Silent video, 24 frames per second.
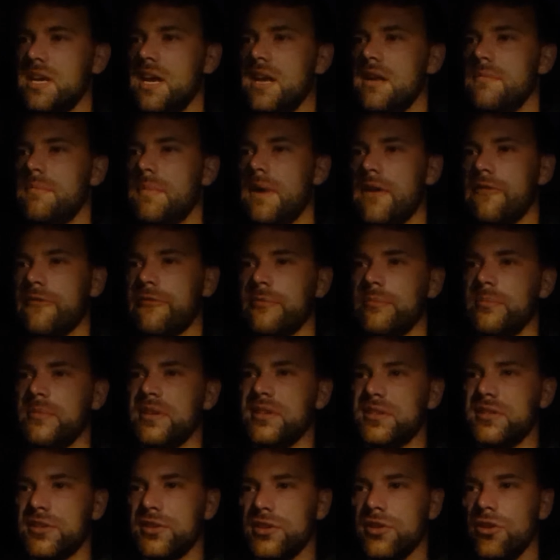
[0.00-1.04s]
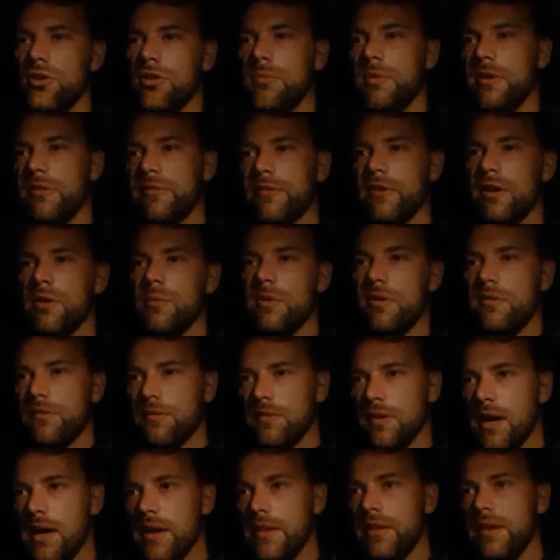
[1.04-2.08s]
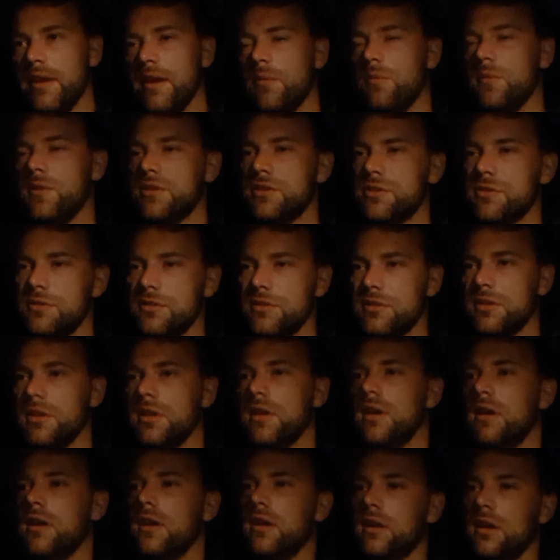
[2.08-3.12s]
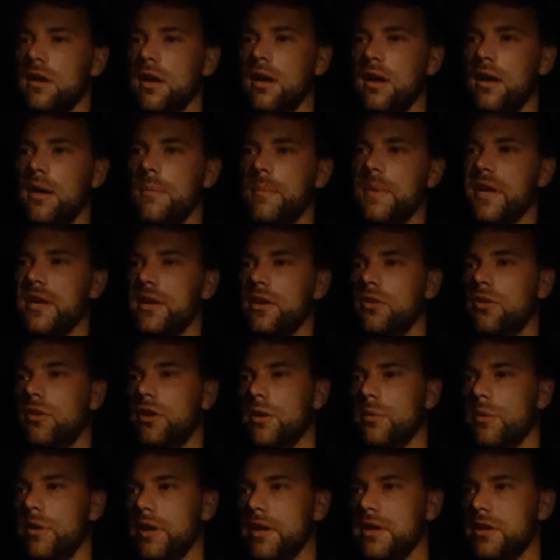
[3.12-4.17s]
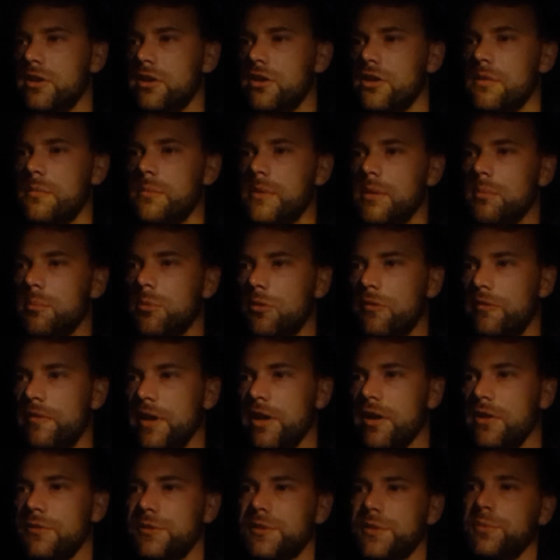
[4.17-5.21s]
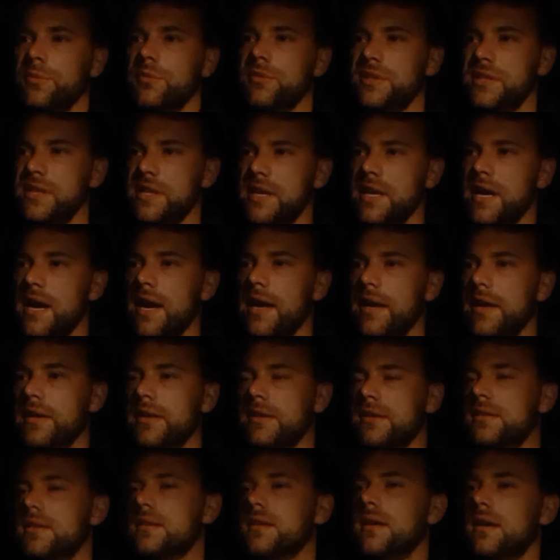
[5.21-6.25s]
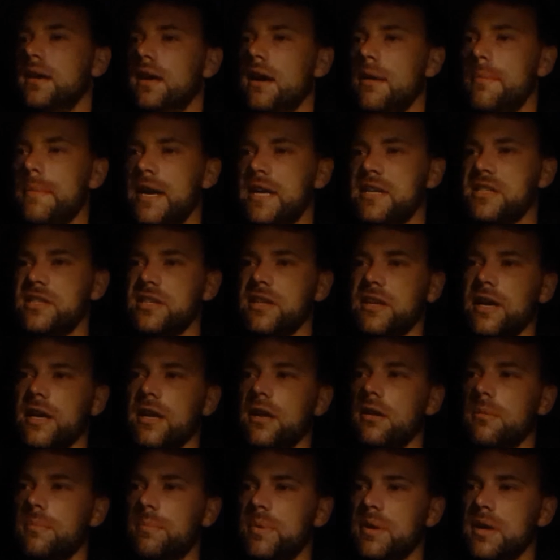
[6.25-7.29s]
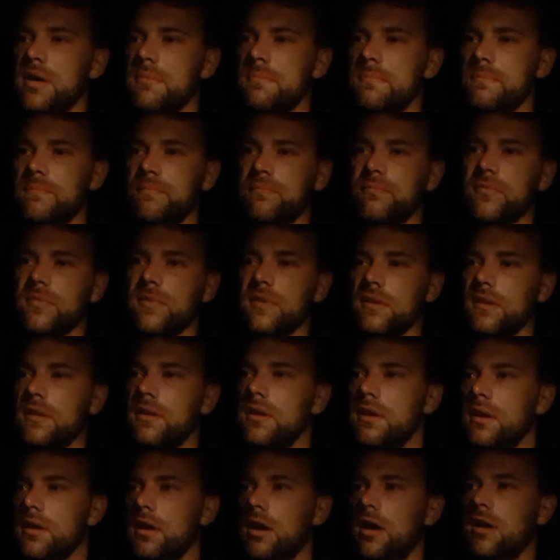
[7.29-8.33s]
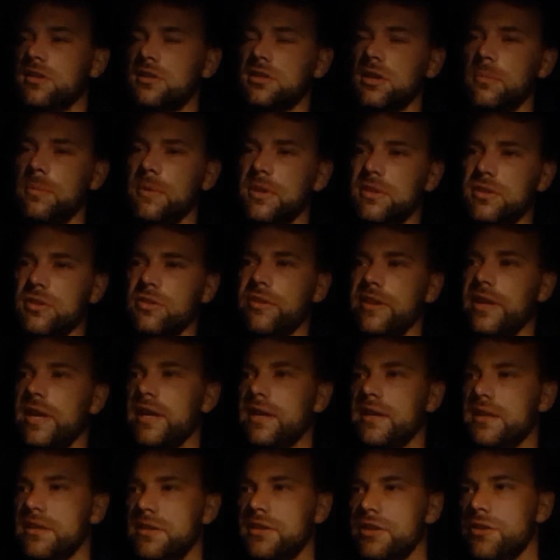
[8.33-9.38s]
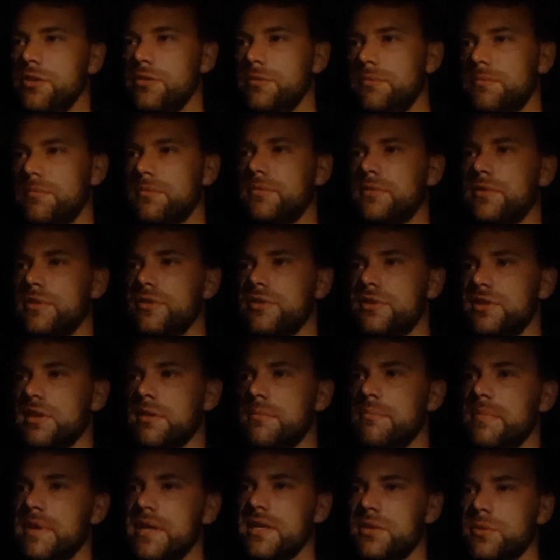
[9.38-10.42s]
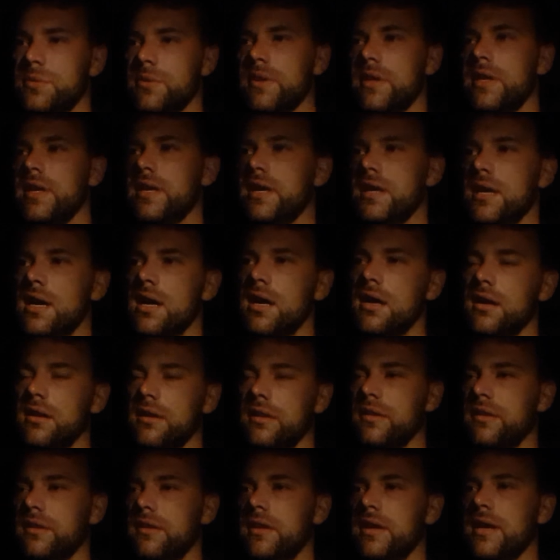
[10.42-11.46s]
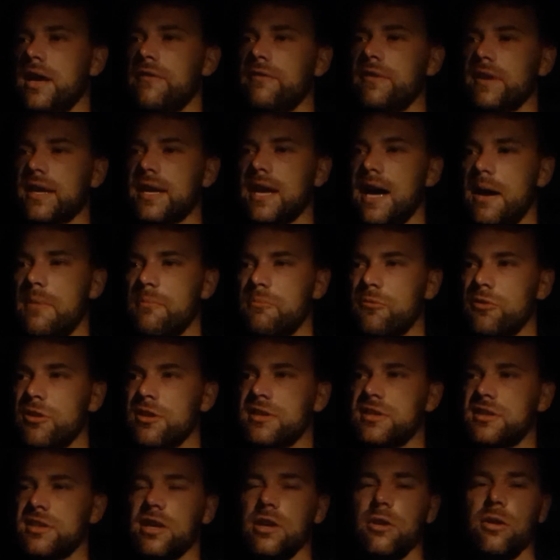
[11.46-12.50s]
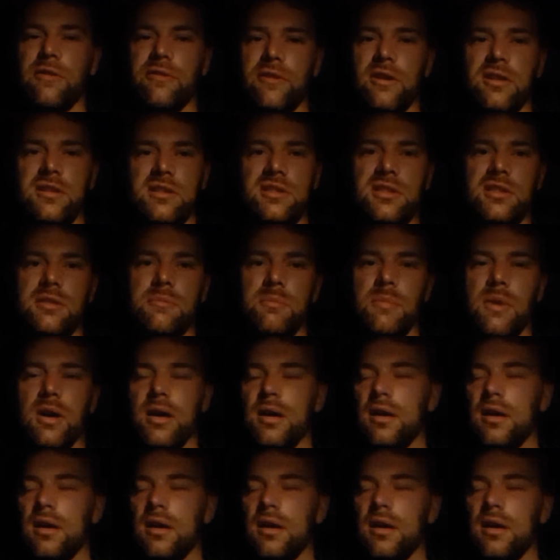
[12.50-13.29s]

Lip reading: heading back from the tour, my phone went flat in the end, which was a bit annoying. I wanted to do a bit more video towards the end. I managed to get up on top of the tour in the end and do some bits with the other camera, so I've got some